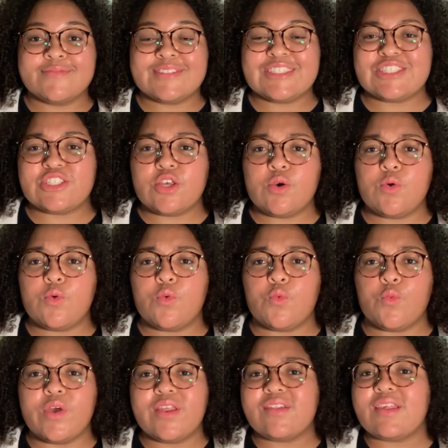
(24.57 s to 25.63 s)
So,
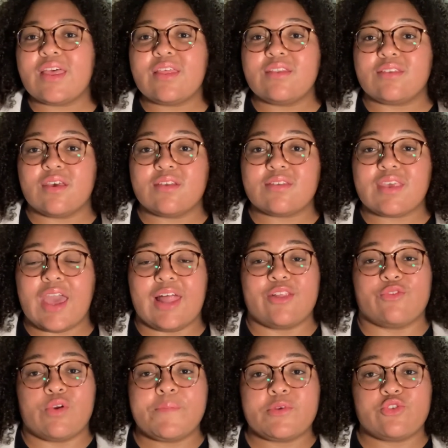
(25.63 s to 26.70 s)
what exactly does
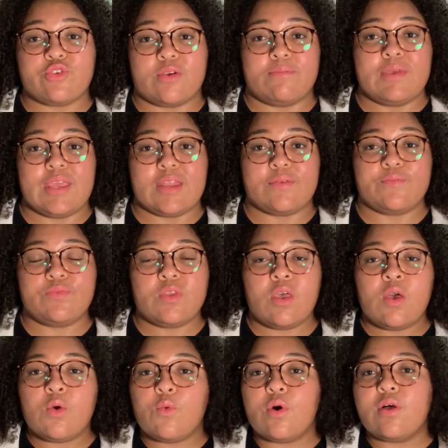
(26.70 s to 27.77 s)
calorimetry mean?
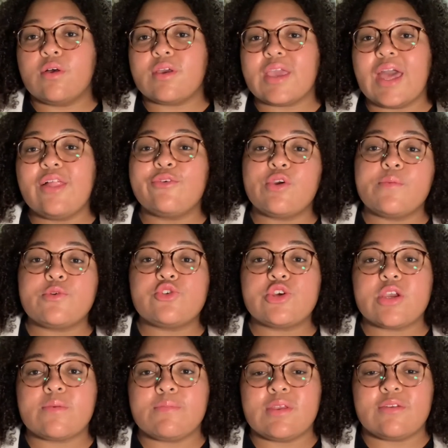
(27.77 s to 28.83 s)
Well, calorimetry
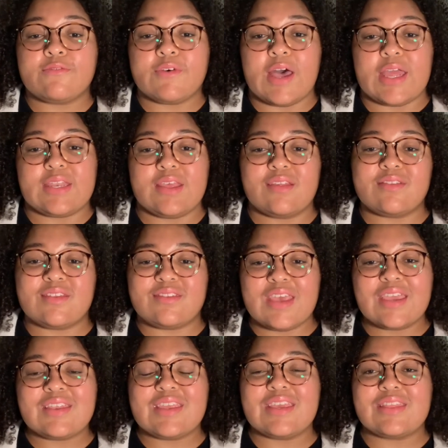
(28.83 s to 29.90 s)
can be defined as the
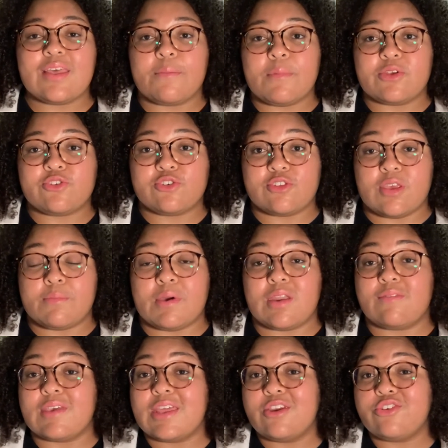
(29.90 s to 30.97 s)
technique that measures the amount
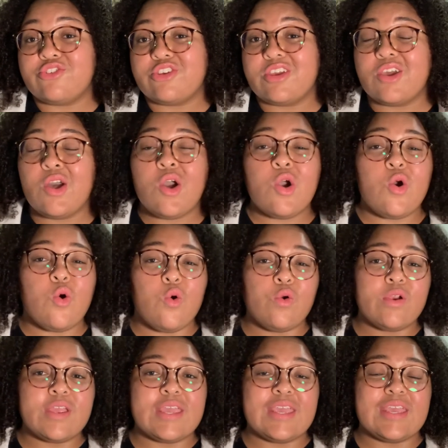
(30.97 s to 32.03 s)
of energy or
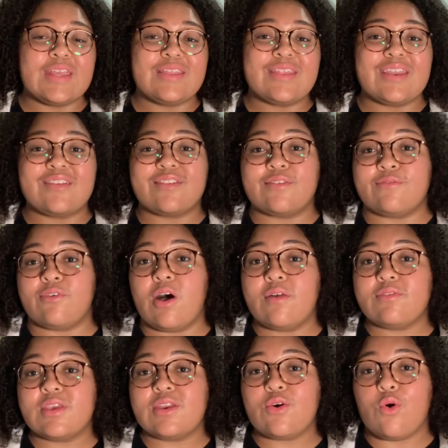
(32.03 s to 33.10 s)
heat that is
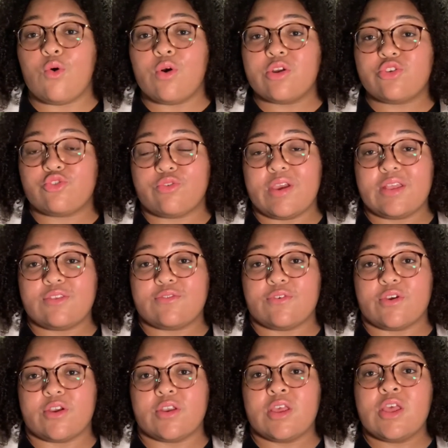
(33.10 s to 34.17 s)
involved in or
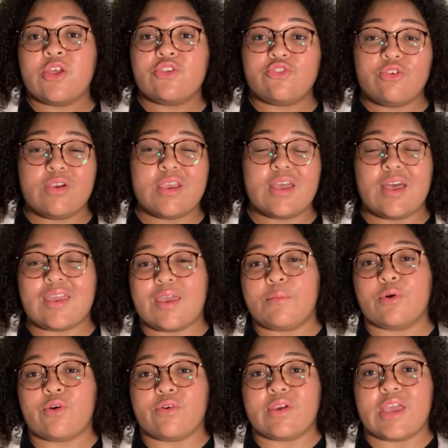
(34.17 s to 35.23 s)
transferred during a
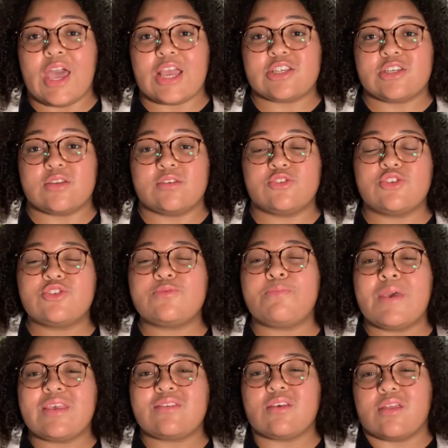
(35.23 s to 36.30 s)
chemical reaction just
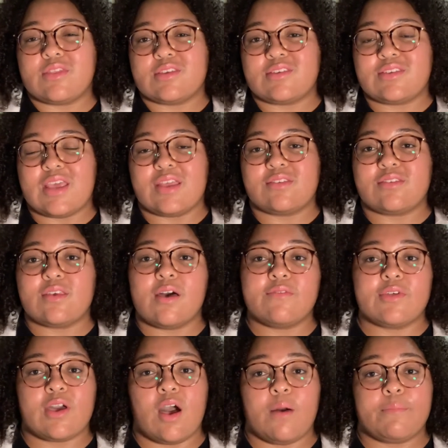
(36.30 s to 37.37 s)
based on the states of
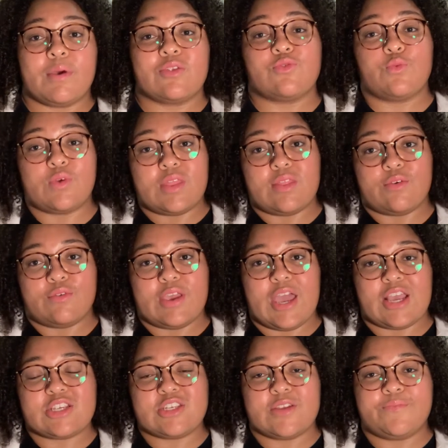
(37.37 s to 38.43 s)
the compounds within the
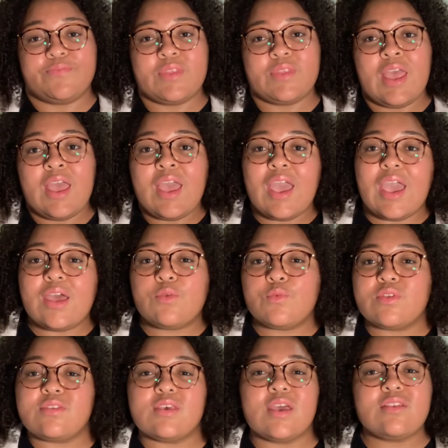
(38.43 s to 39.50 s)
reaction. And
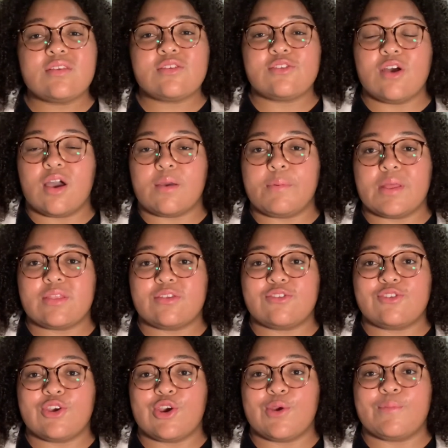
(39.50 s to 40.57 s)
when scientists talk about this
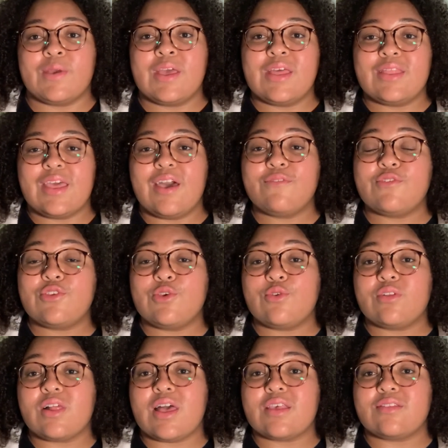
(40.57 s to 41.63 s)
term, they often
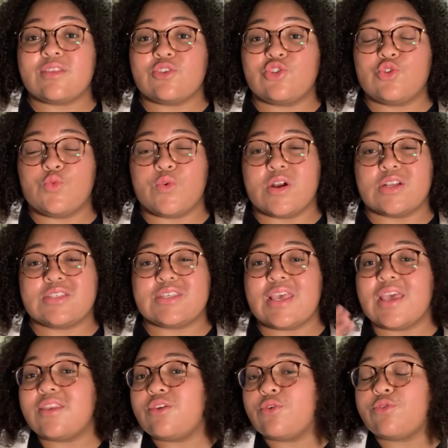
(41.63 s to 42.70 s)
utilize the two words
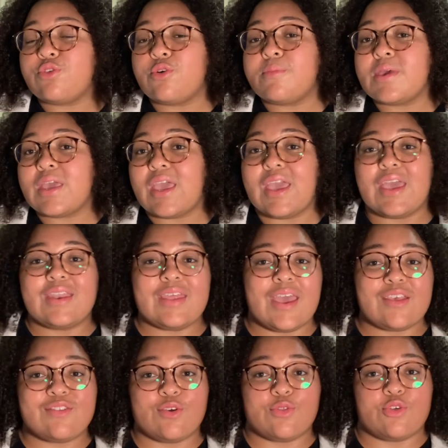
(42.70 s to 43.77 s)
endothermic and
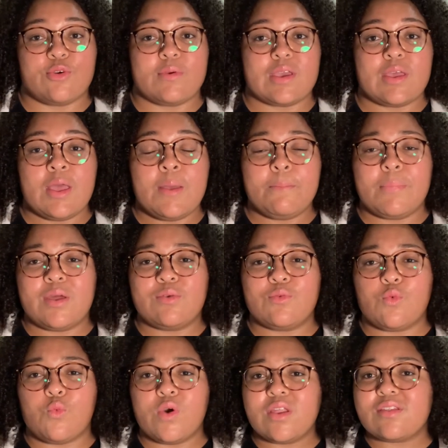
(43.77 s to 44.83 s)
exothermic, but
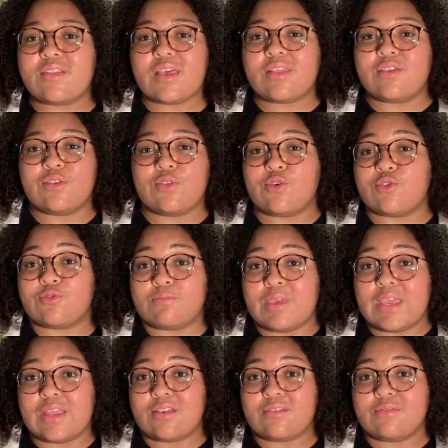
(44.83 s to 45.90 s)
what exactly do those mean?